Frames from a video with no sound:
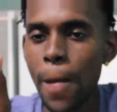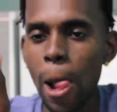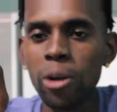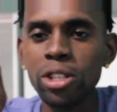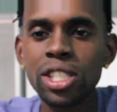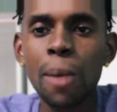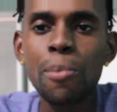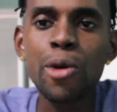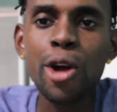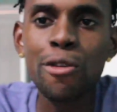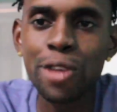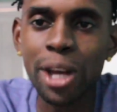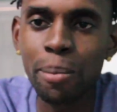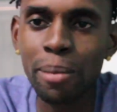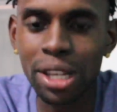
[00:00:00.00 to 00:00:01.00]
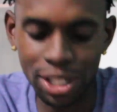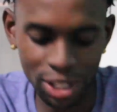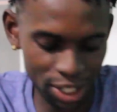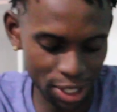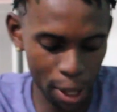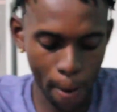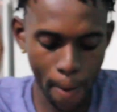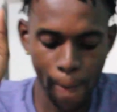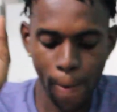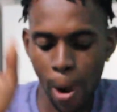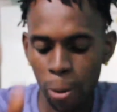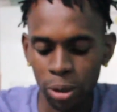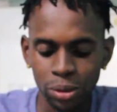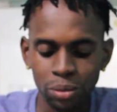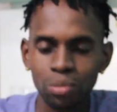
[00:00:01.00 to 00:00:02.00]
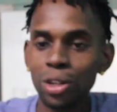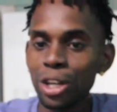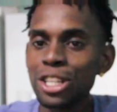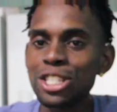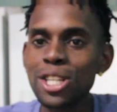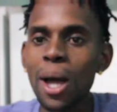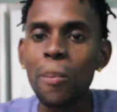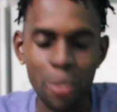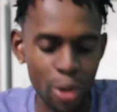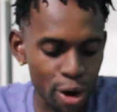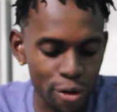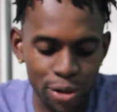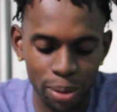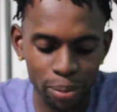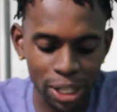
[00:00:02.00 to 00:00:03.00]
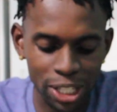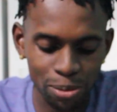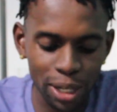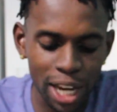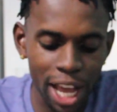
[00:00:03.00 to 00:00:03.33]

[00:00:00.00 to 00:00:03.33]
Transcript: It's a perfect mix. It's a perfect mix. I